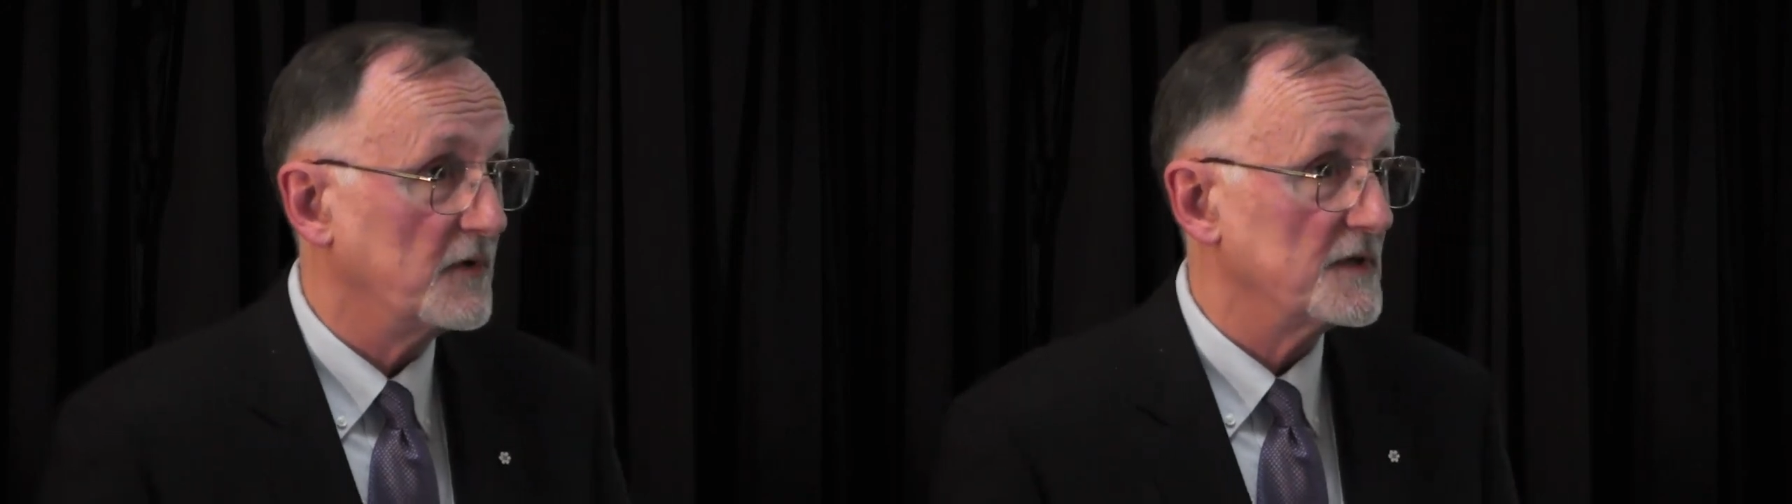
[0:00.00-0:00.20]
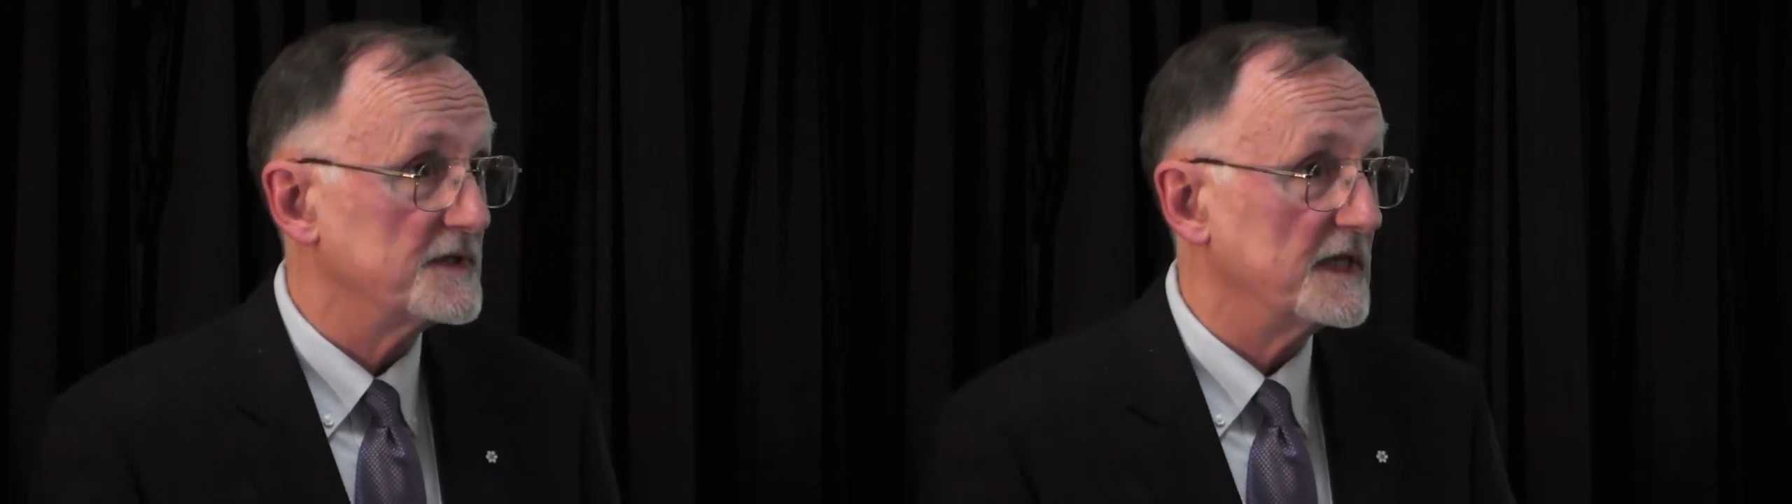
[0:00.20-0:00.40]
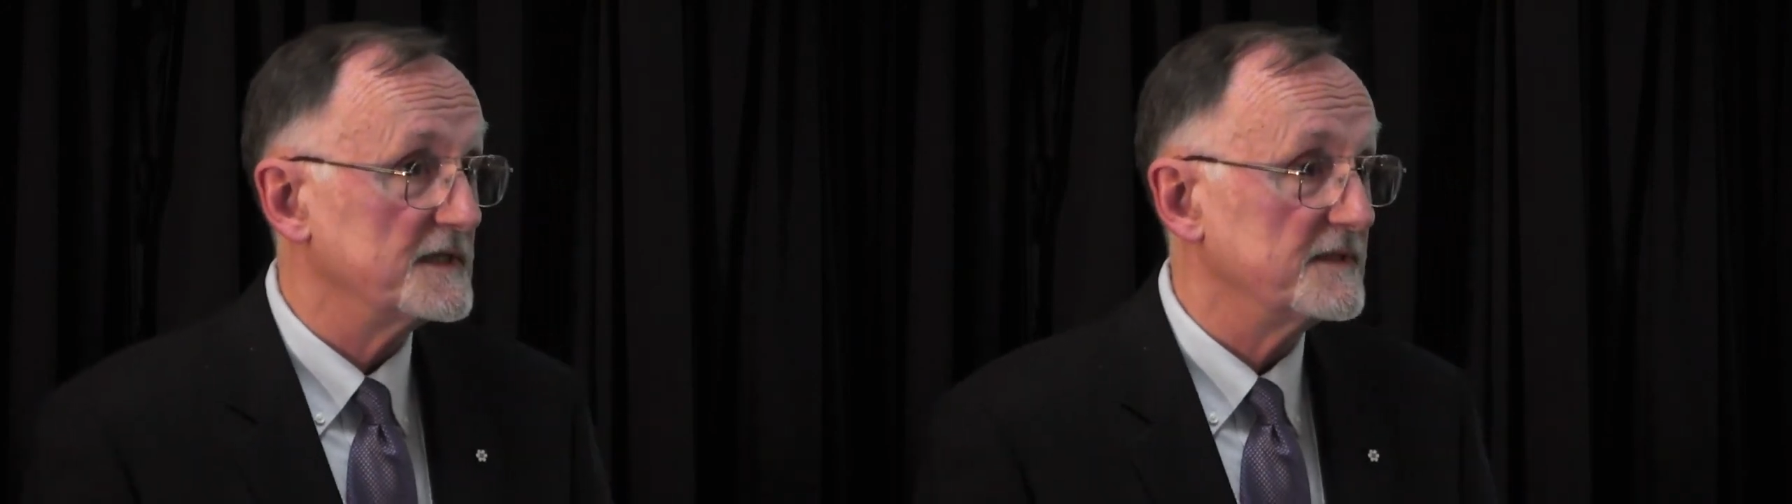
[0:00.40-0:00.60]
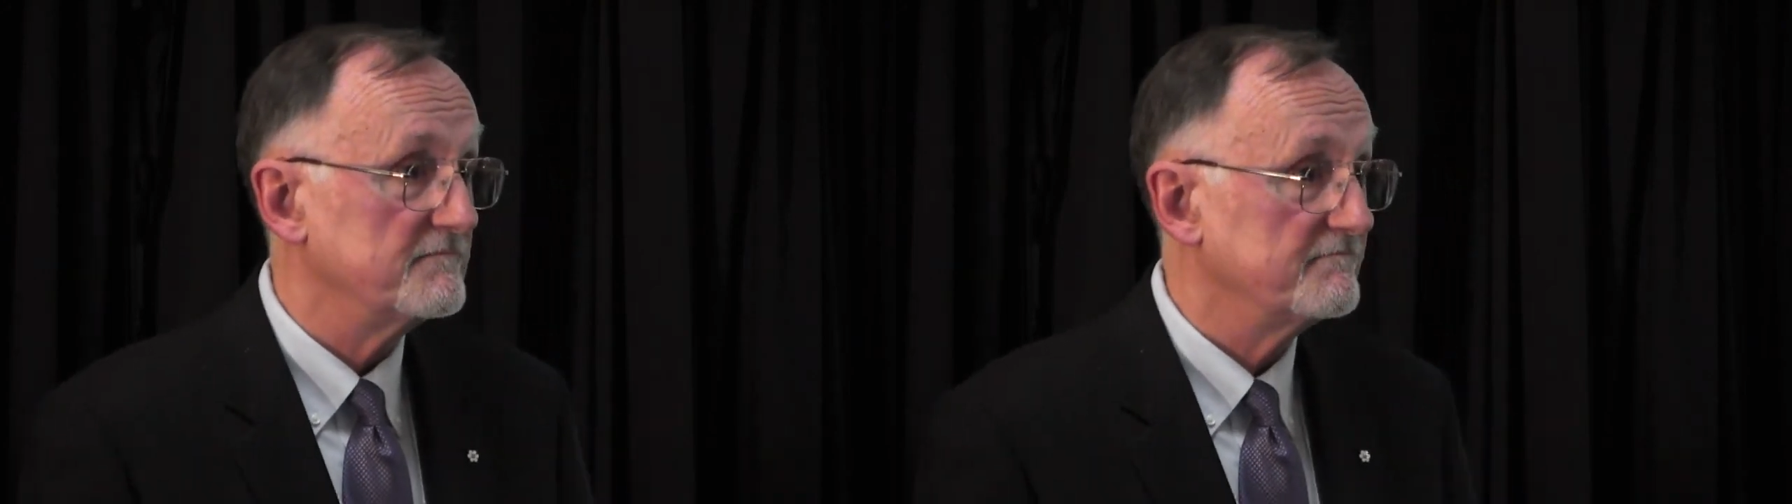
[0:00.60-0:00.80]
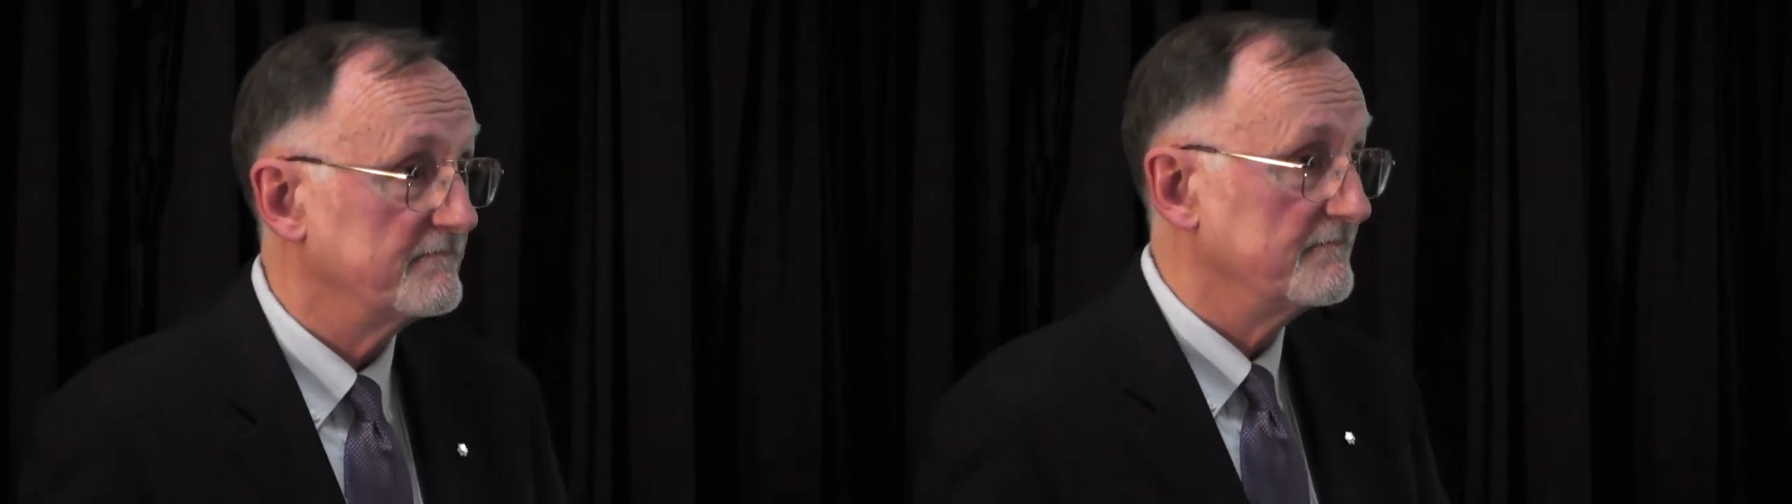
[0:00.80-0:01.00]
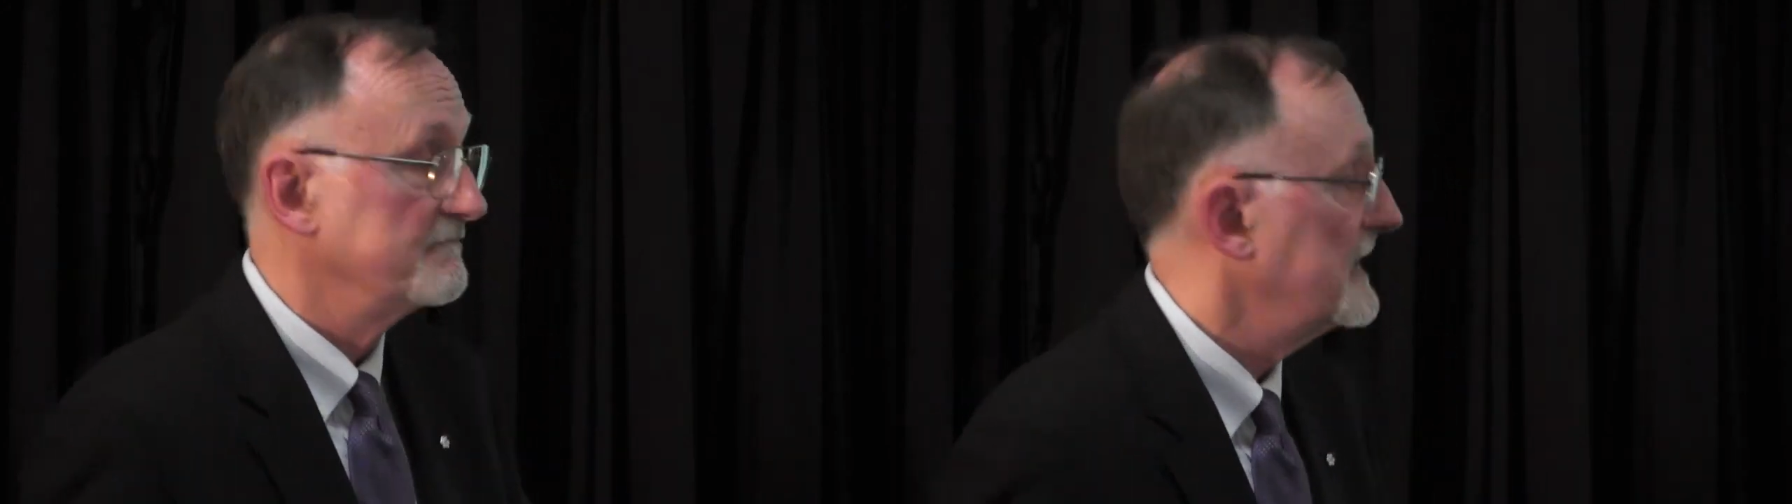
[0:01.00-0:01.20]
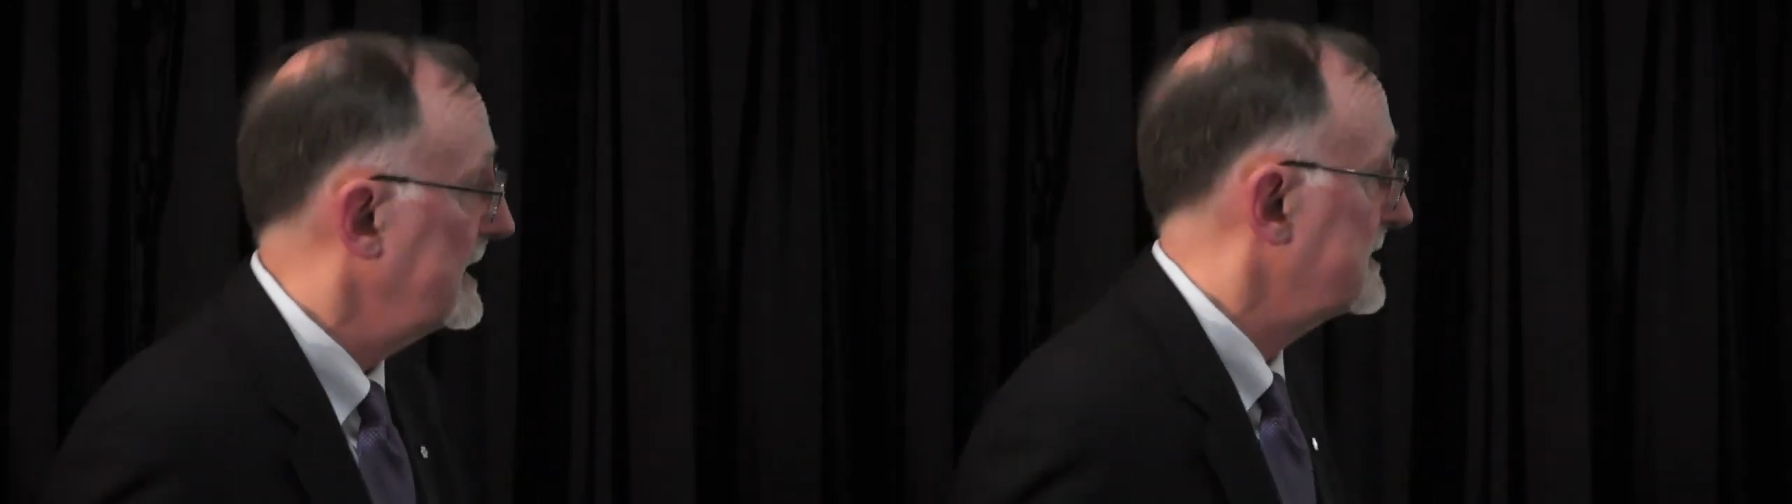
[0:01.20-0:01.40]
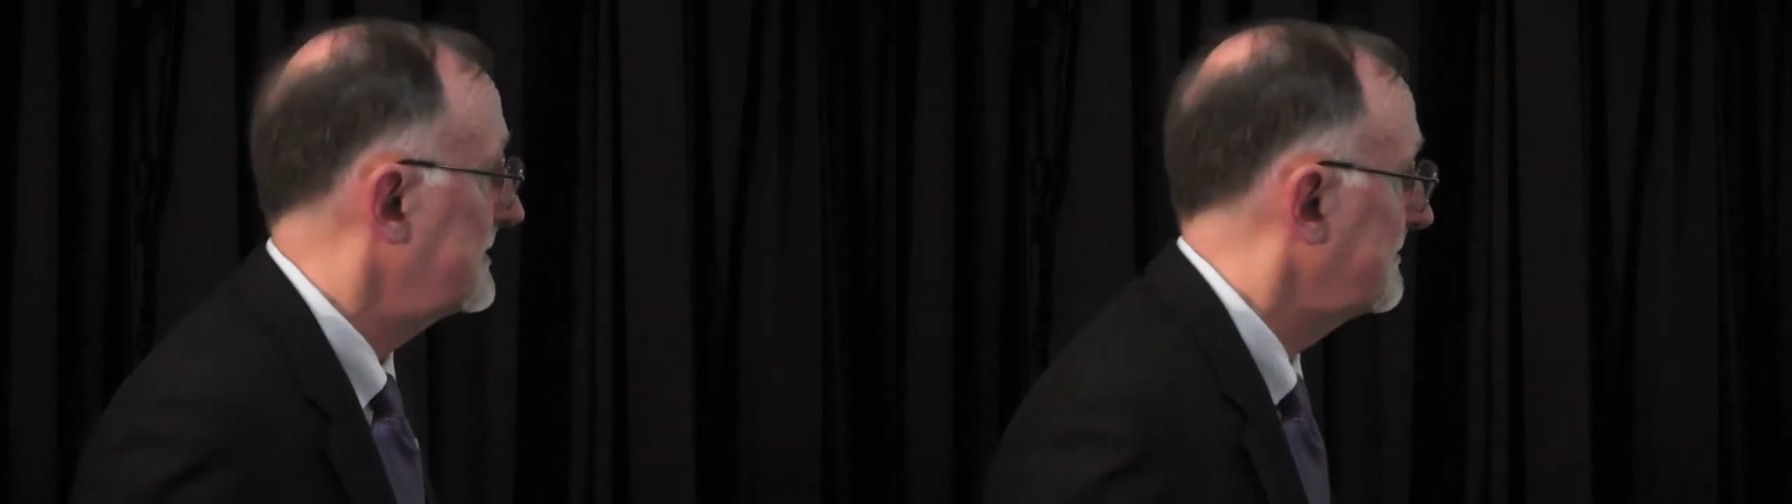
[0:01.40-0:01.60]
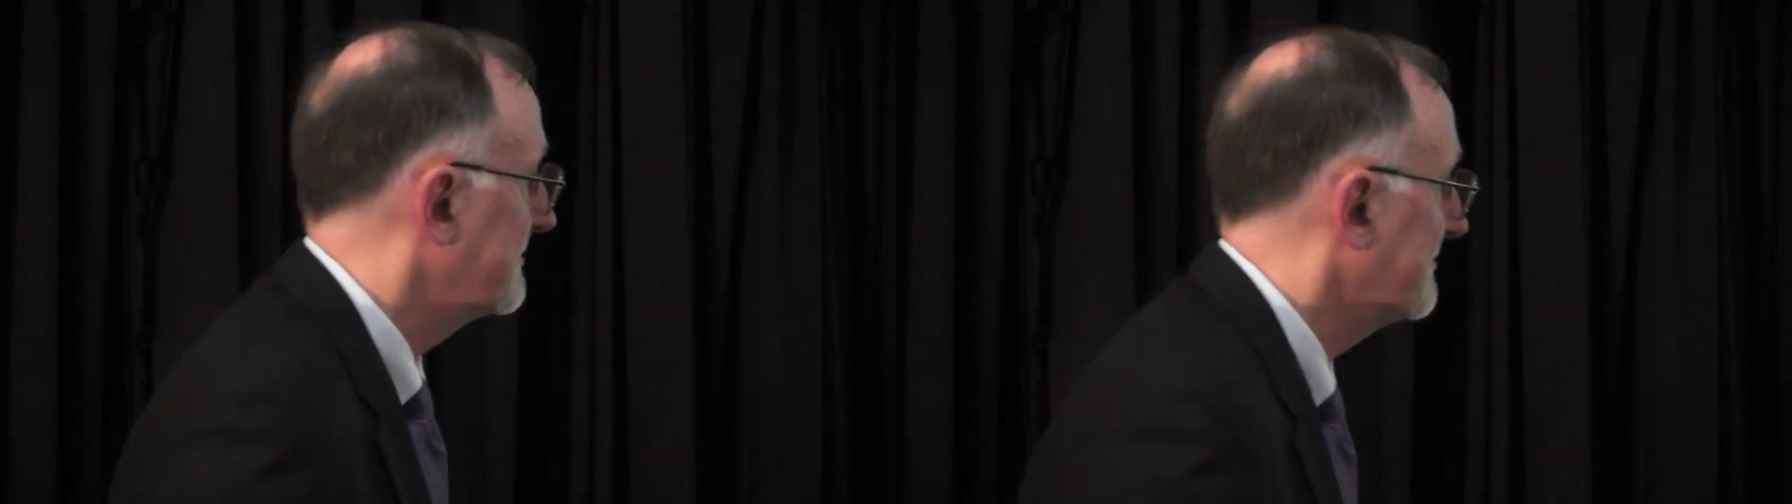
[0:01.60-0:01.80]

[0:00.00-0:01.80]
process. Thanks.